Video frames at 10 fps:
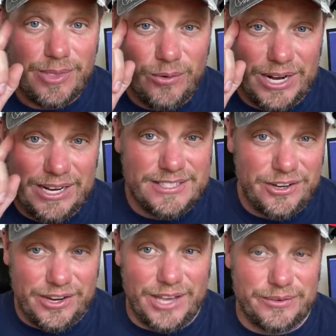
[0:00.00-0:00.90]
what I didn't tell
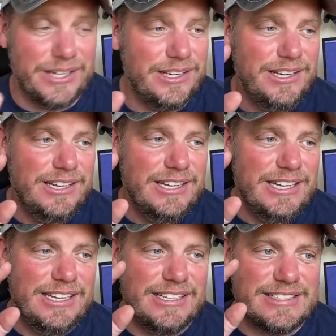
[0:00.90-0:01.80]
you, Henry,
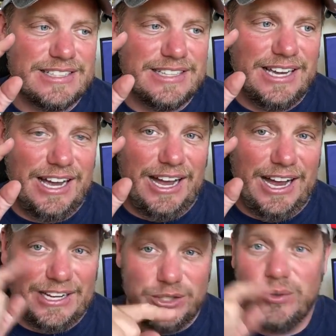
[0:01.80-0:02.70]
is
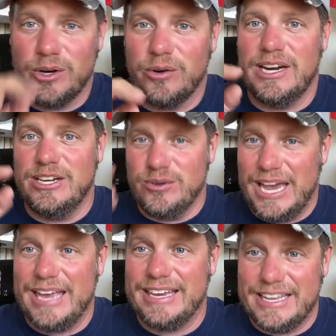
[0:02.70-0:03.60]
I do agree you
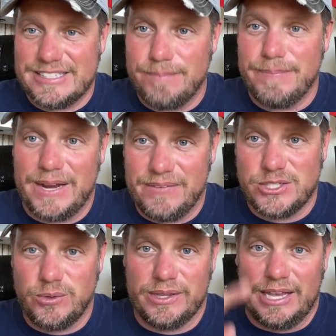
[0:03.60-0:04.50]
can get some benefits
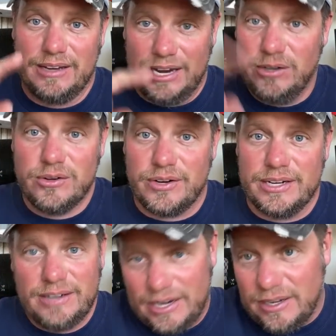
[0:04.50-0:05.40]
doing that. I do
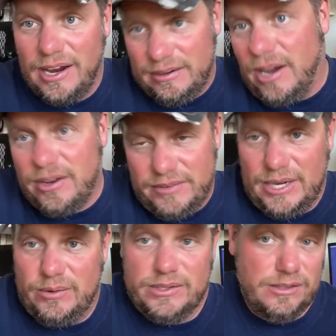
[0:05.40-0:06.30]
agree. I, I, I'll give you
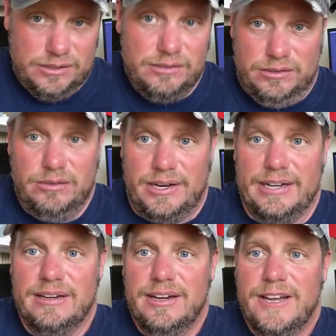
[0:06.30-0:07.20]
that one. You're, you're
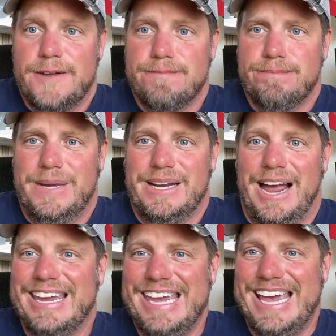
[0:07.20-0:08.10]
right. But
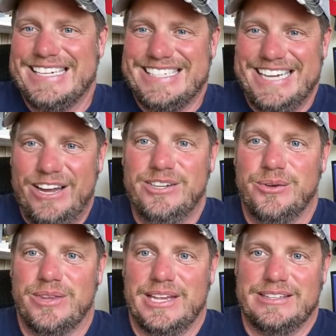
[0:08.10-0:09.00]
I can't tell
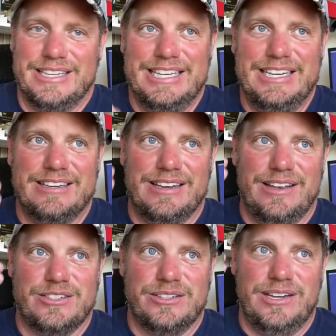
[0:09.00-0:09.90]
you that deleting
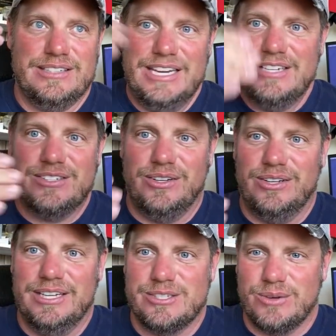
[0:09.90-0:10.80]
a, a
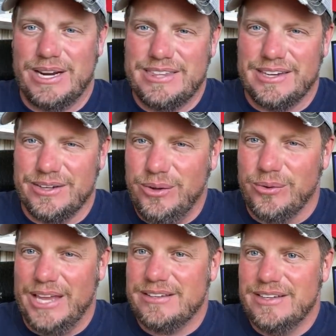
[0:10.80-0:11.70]
diesel is the right thing to do.
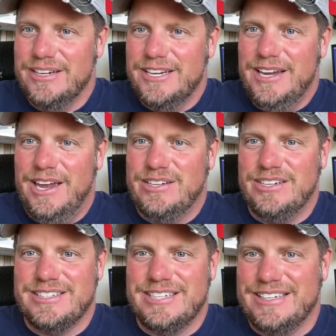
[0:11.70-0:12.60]
That it
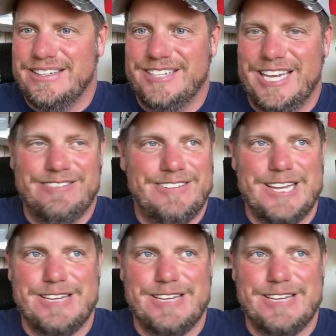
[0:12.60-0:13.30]
just it, it